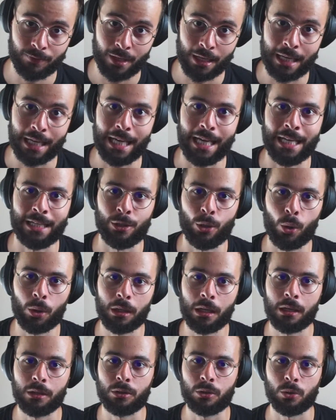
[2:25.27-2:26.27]
in order
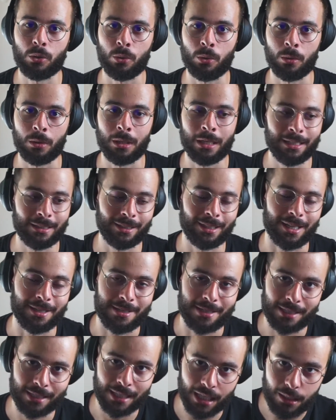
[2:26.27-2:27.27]
to
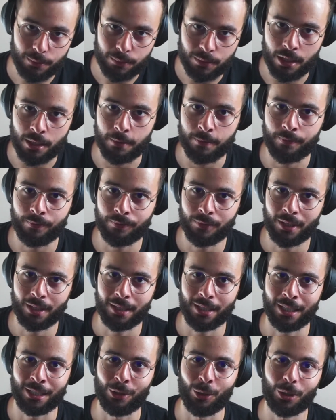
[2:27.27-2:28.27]
transcribe them,
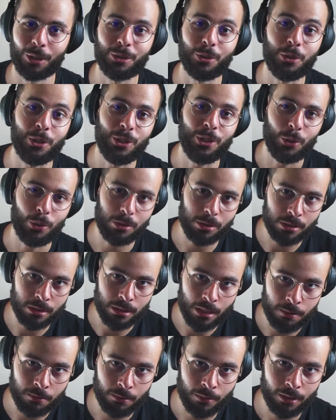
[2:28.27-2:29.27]
in order to use
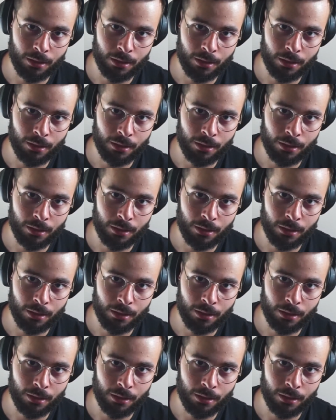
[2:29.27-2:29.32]
them